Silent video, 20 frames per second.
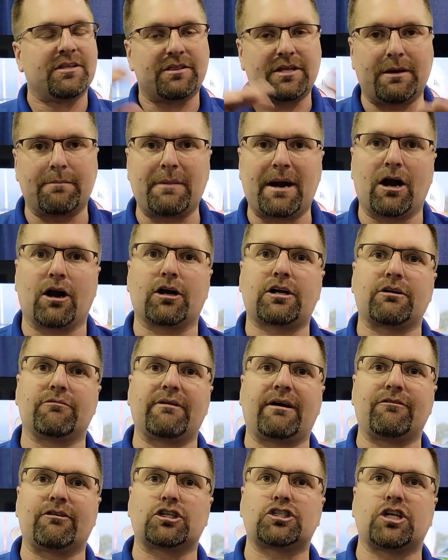The American
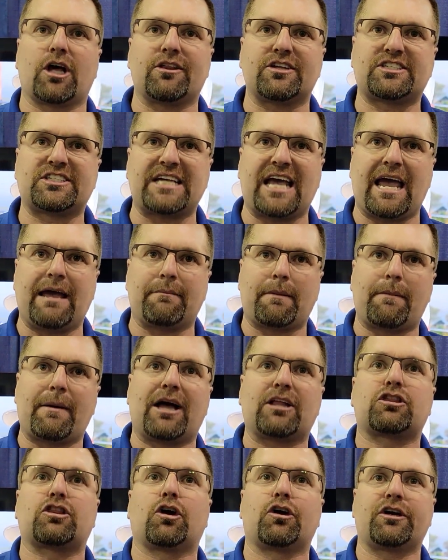River saw the same,
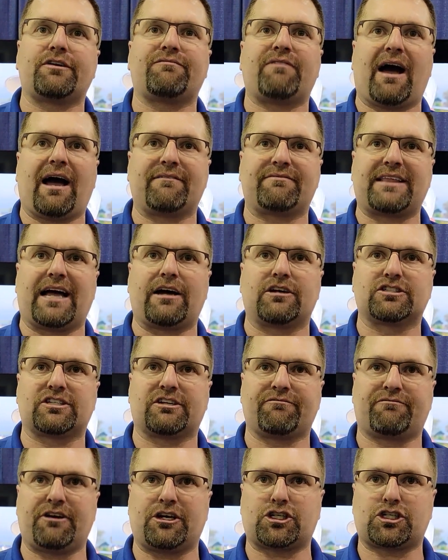about
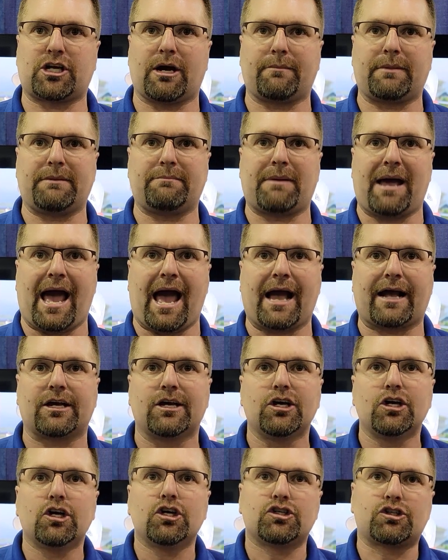35,000 fish coming
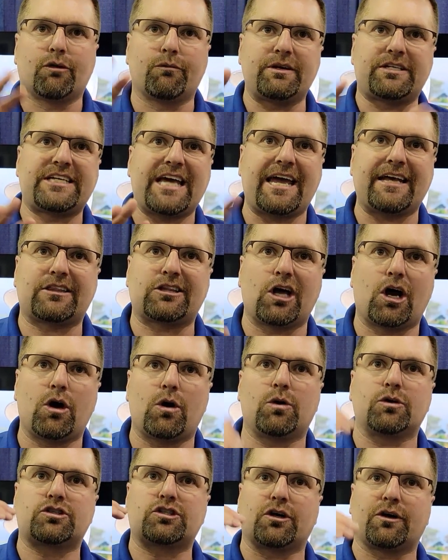back. So we take
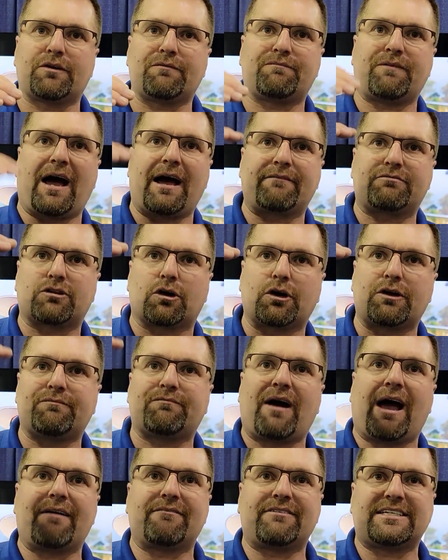those, 35,
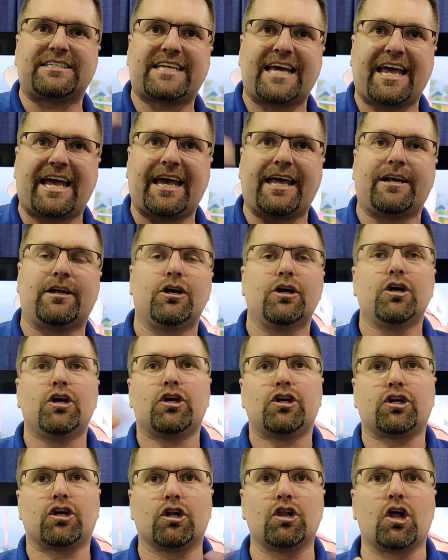35, and
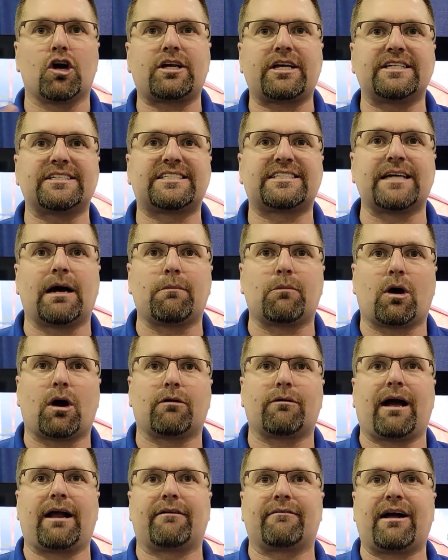10, you're looking somewhere
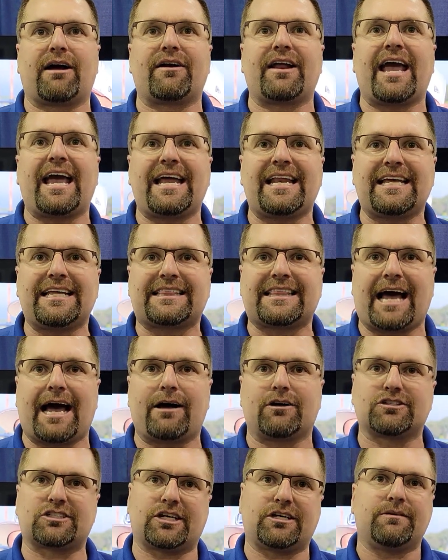right around
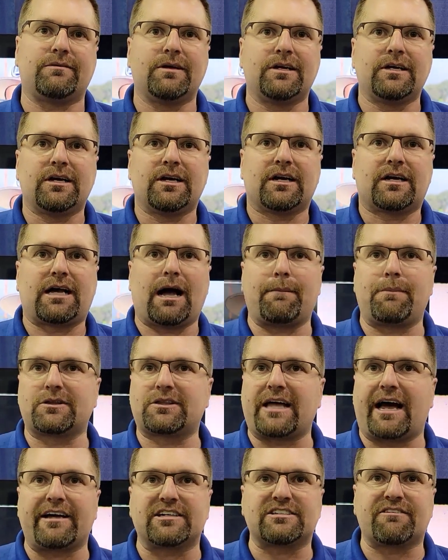80,000. A couple
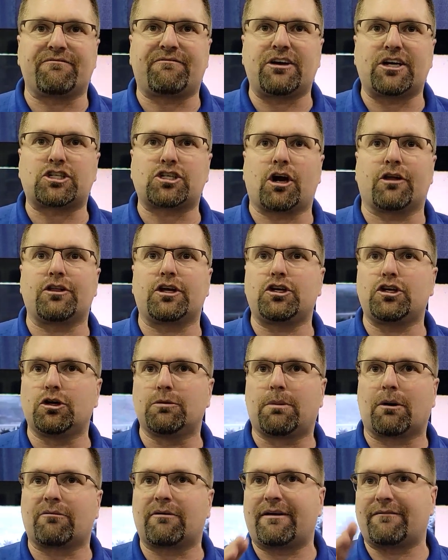thousand fish on the
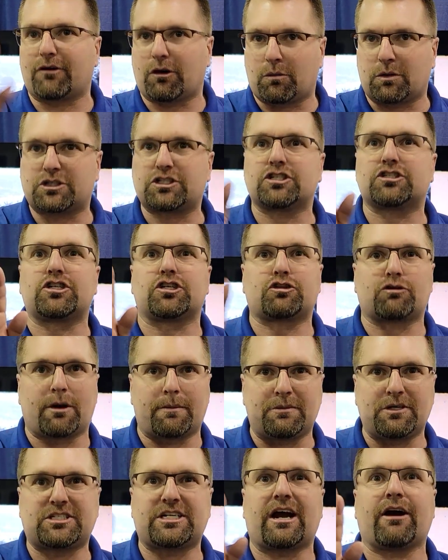Yuba River, which is the
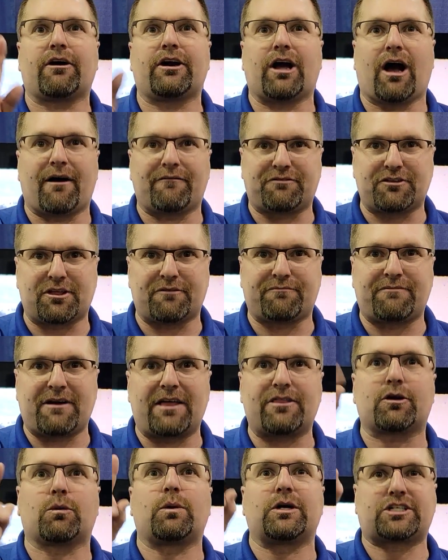tributary off of the
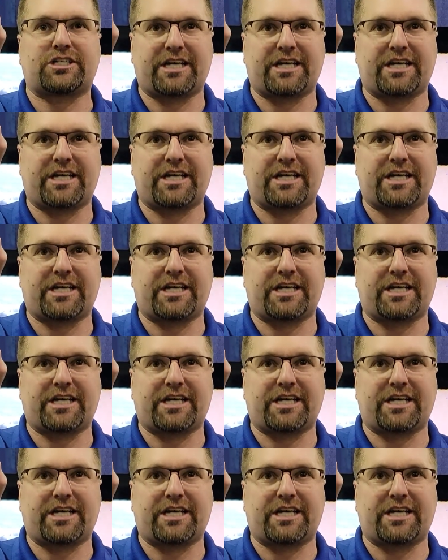Feather, okay.